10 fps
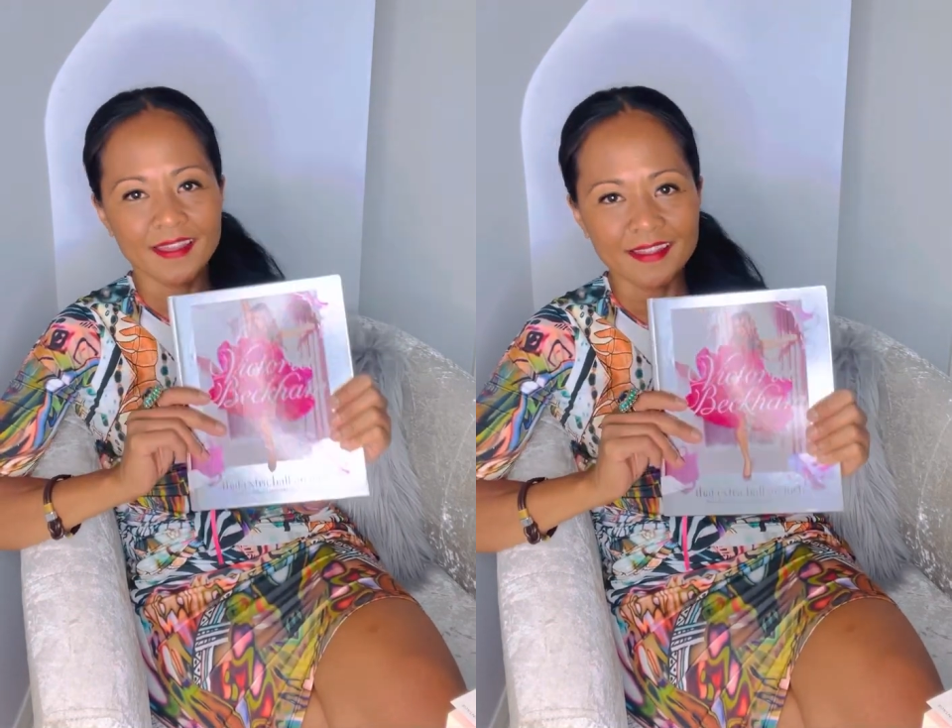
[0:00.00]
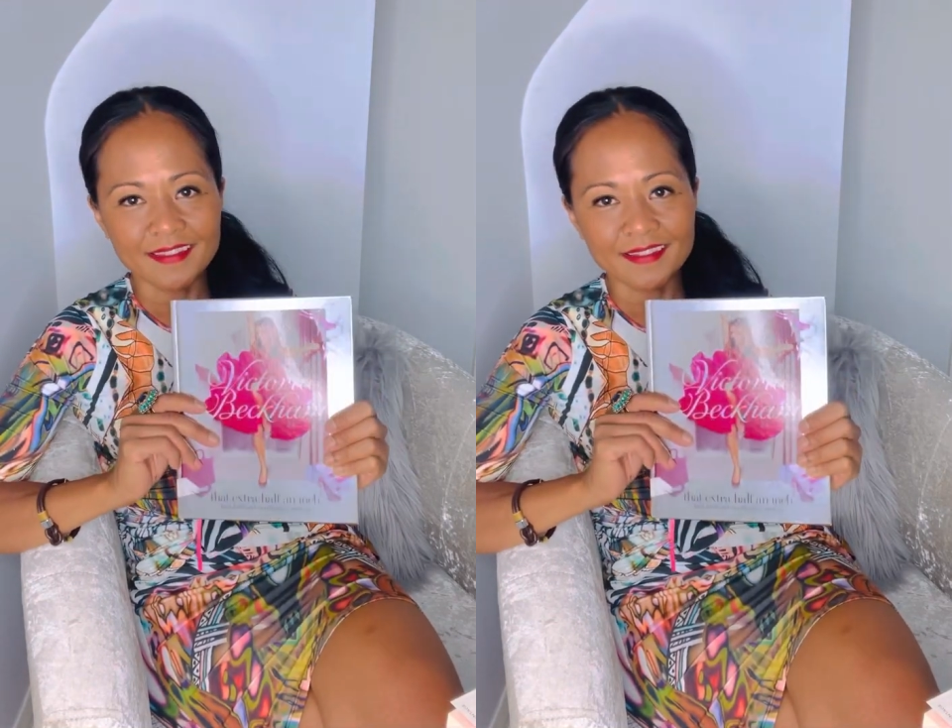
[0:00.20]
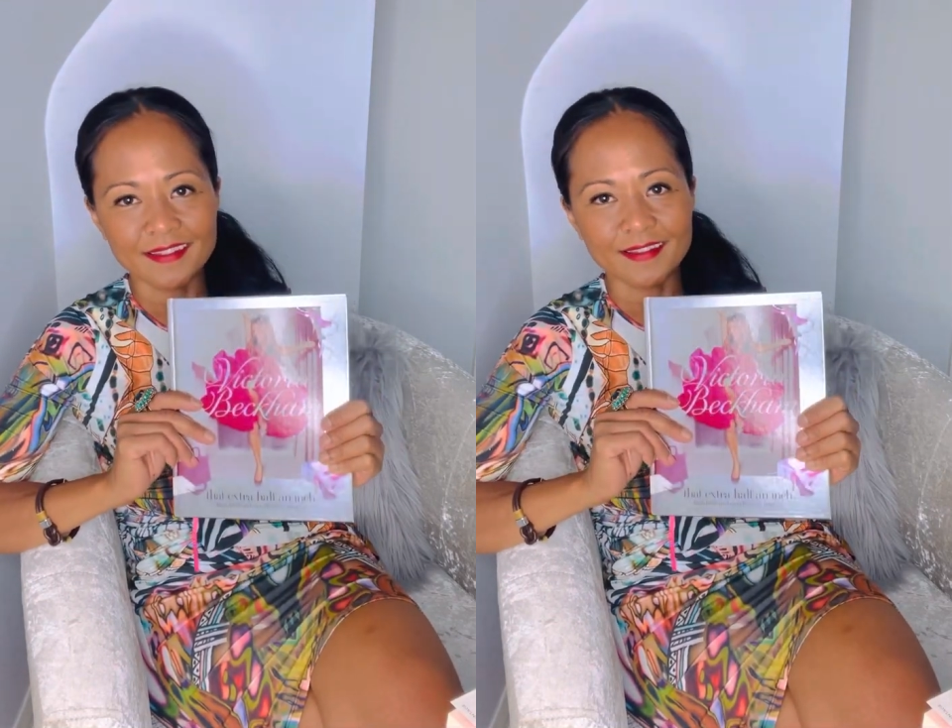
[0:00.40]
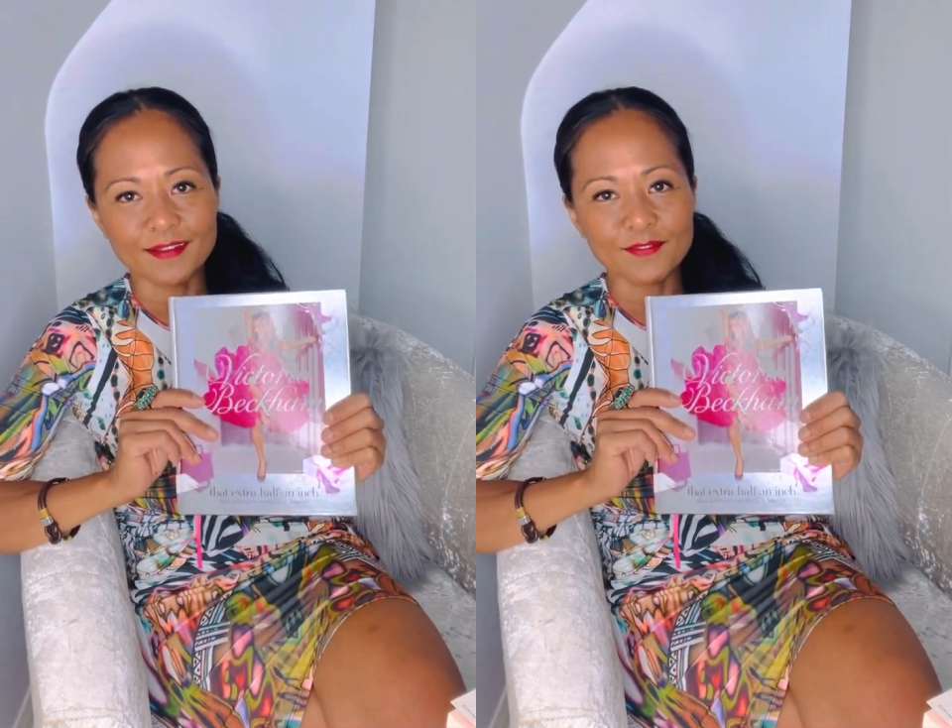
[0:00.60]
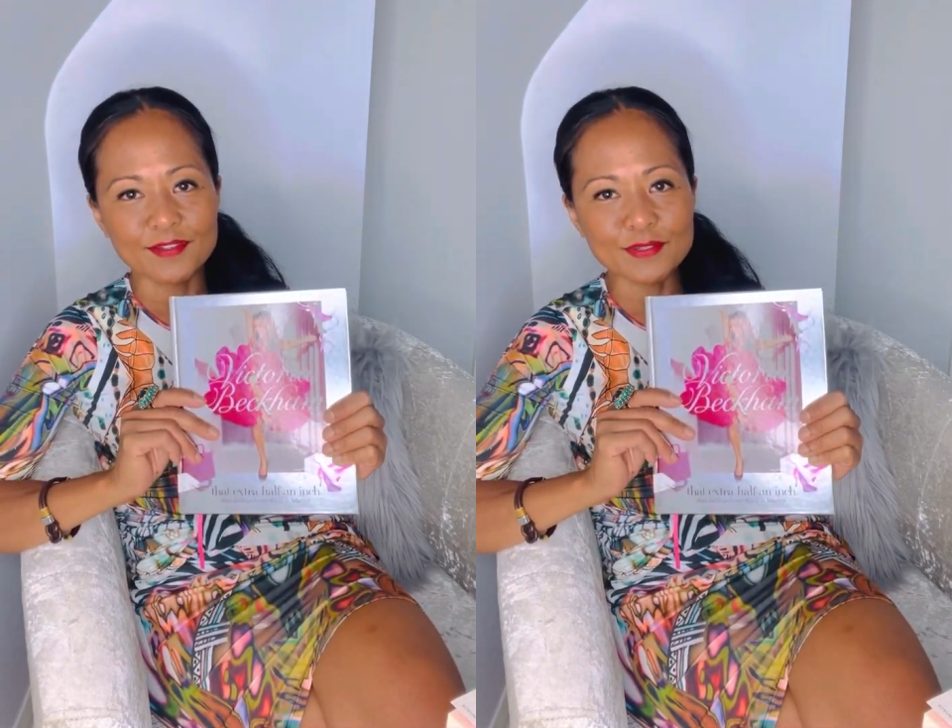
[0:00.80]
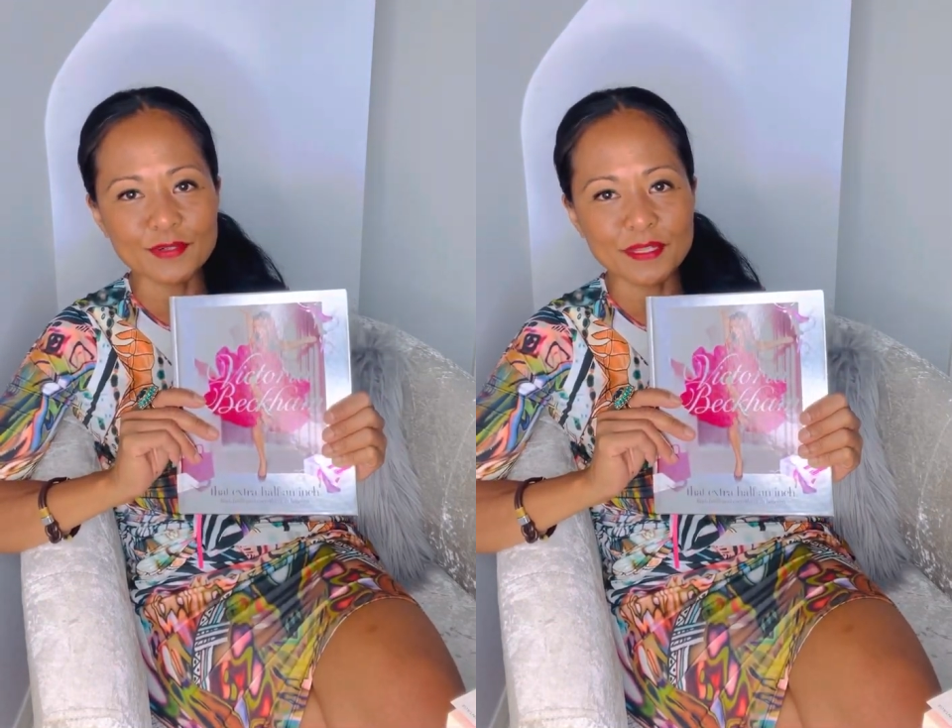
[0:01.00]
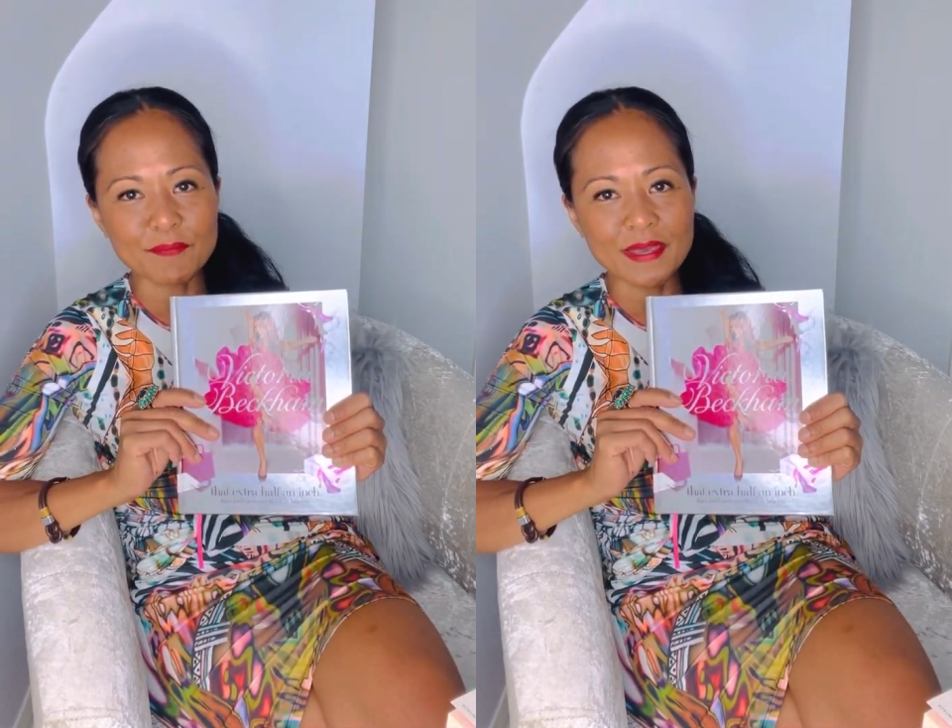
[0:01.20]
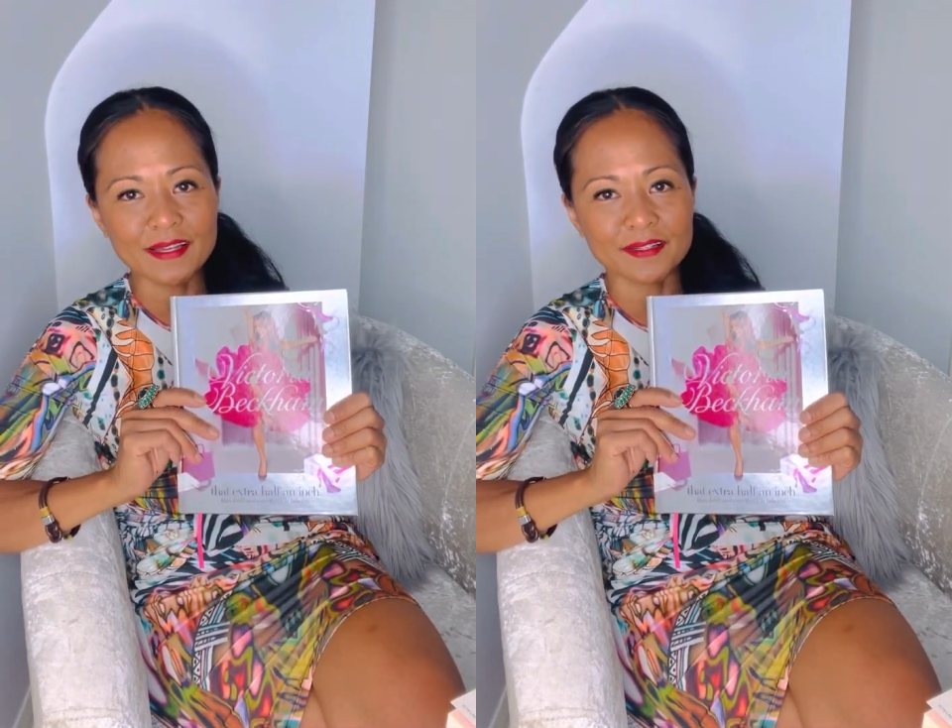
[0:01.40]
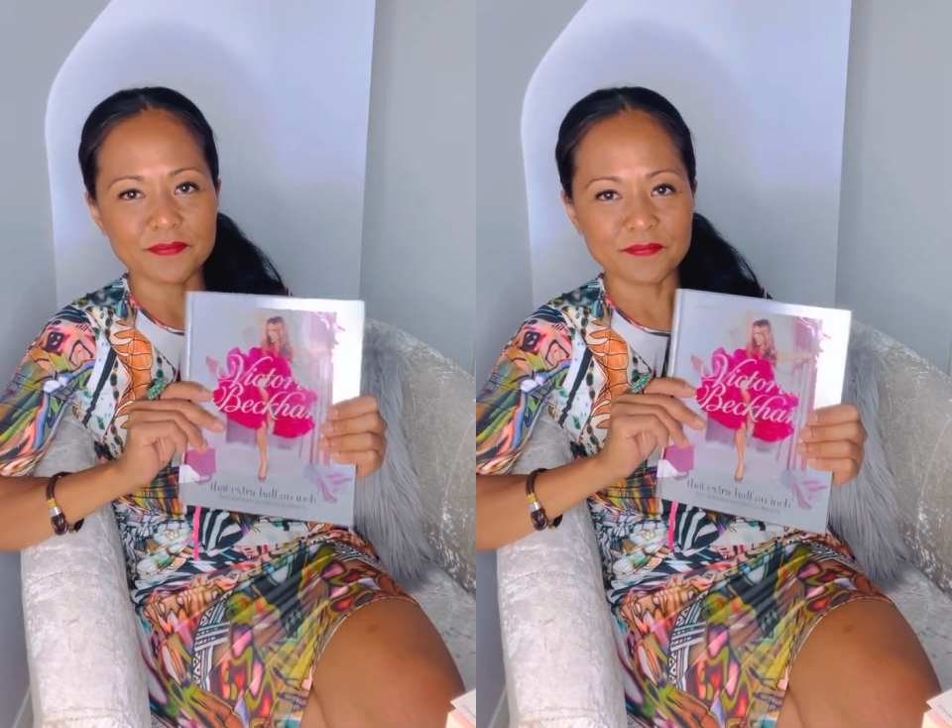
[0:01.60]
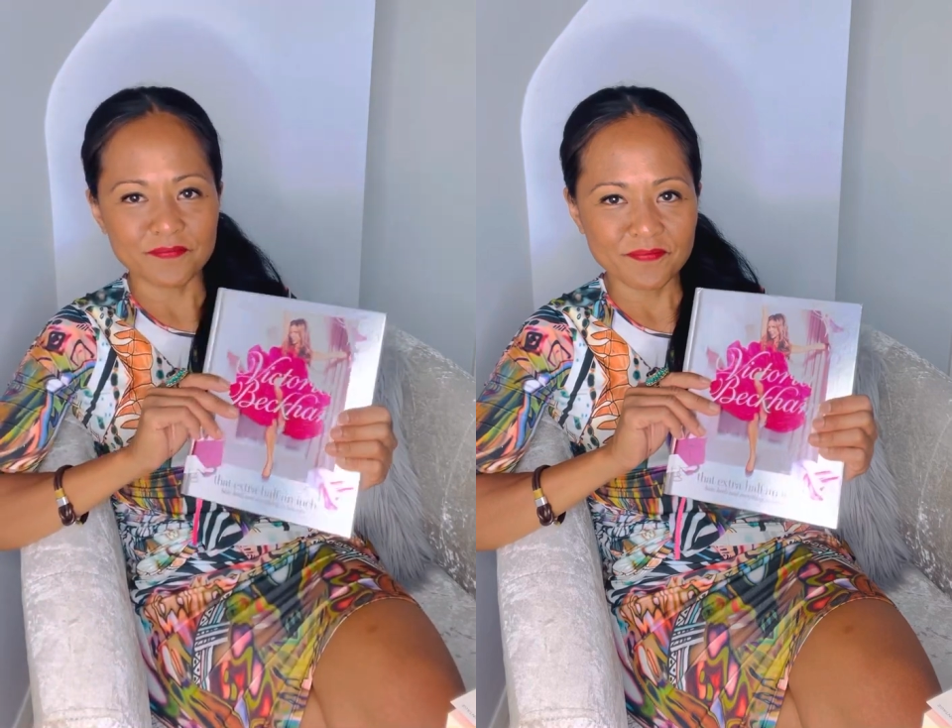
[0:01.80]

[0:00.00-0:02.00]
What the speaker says: the Victoria Beckham